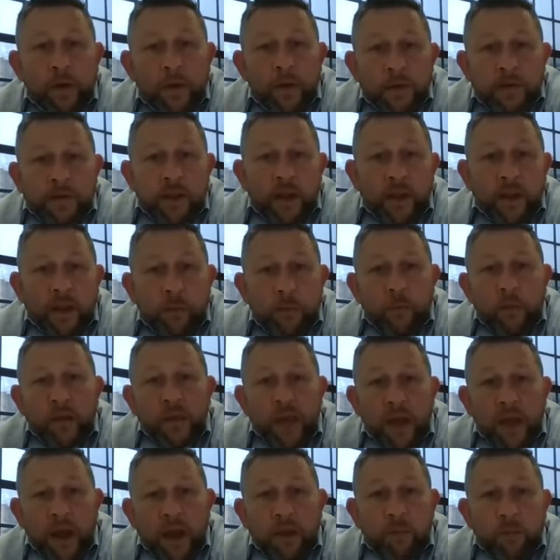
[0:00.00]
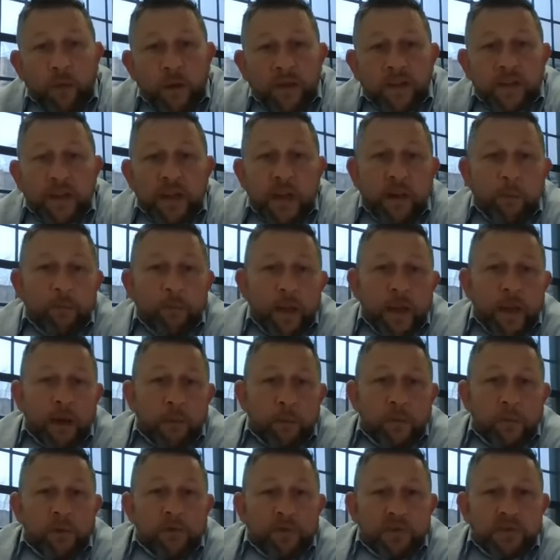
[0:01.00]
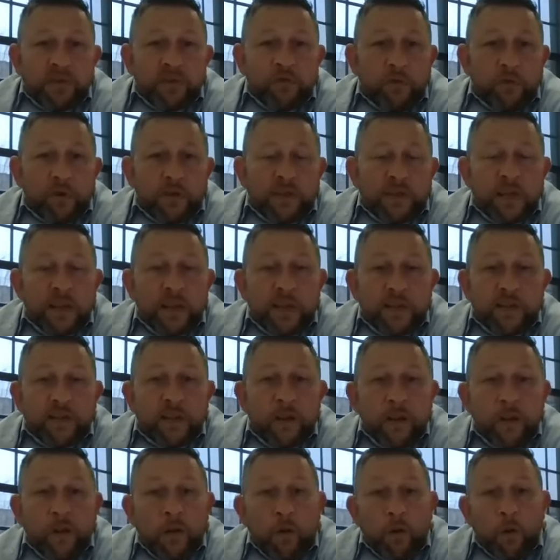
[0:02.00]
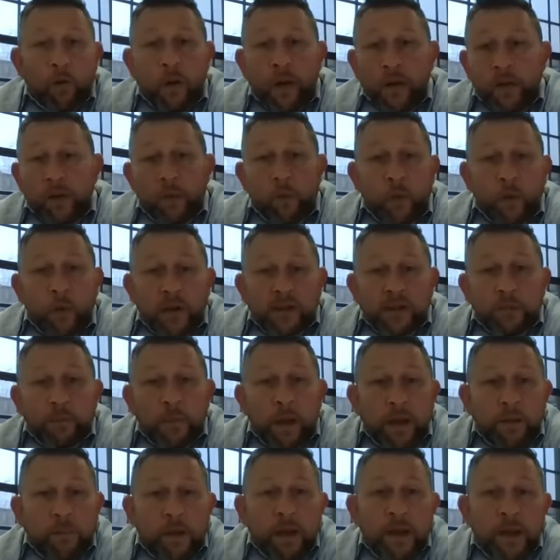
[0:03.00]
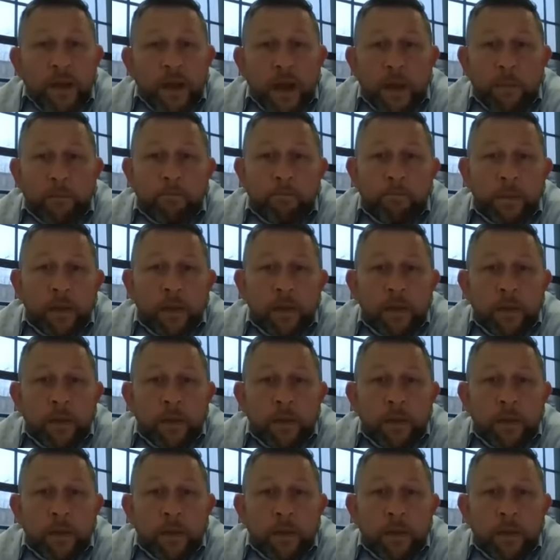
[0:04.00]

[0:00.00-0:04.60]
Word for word: so that when they are right to come back, whether it's through a test or otherwise, maybe um,